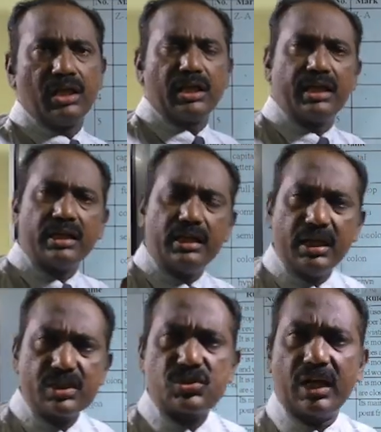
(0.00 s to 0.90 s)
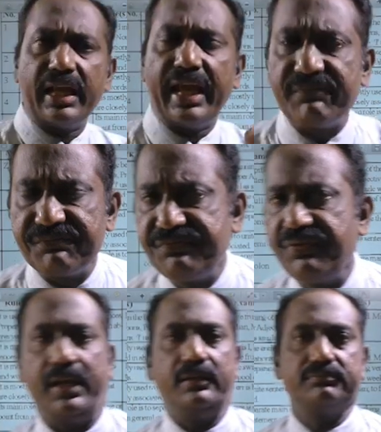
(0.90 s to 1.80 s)
in each and
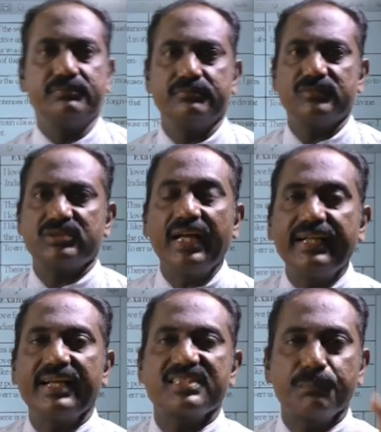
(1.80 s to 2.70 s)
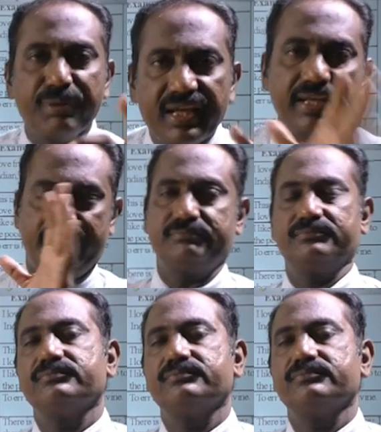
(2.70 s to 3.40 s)
every sentence beginning.